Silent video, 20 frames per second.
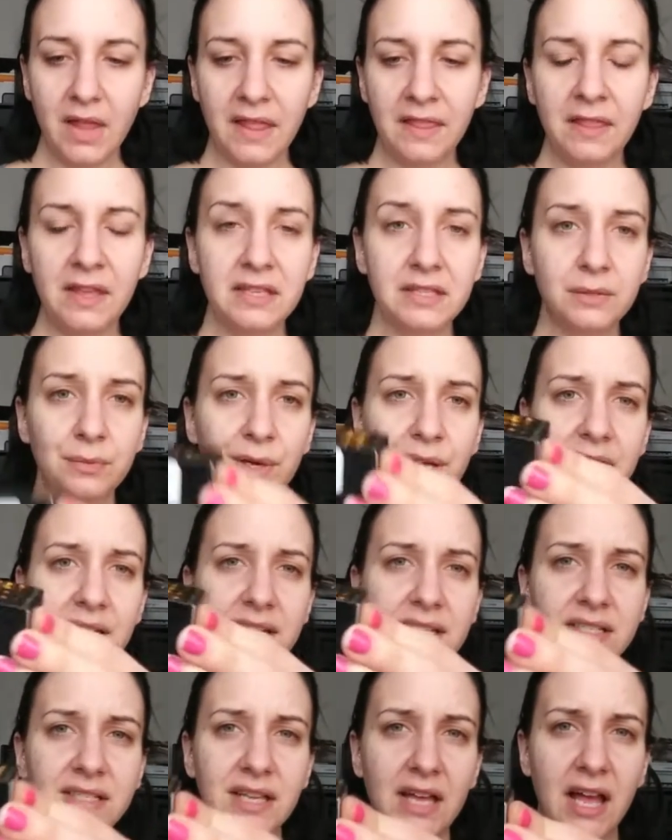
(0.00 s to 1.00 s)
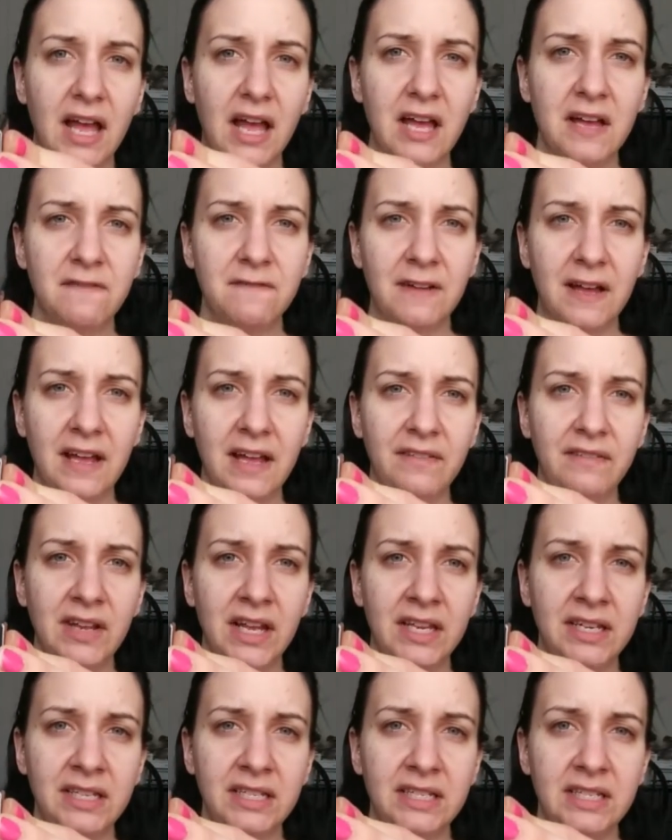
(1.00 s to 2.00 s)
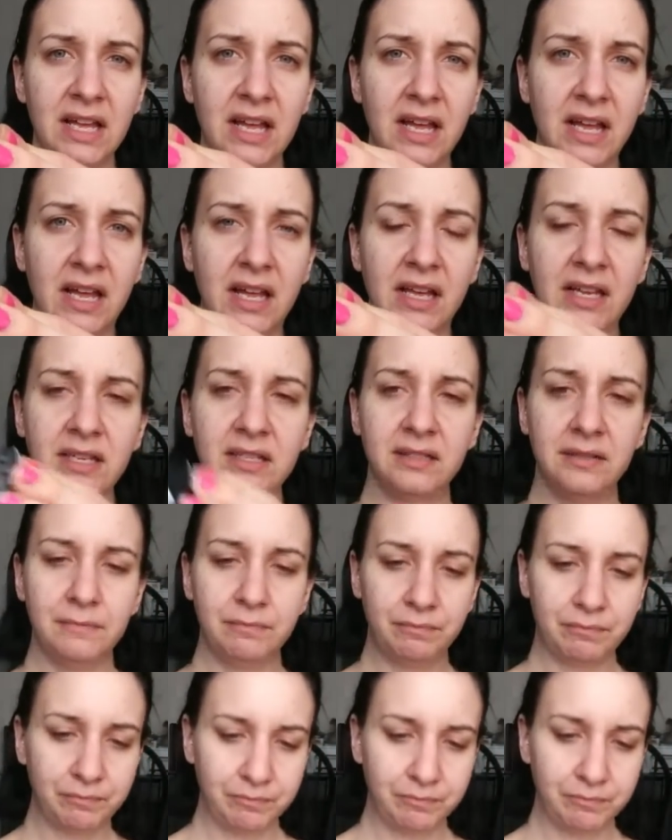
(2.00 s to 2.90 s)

This was a $5.99.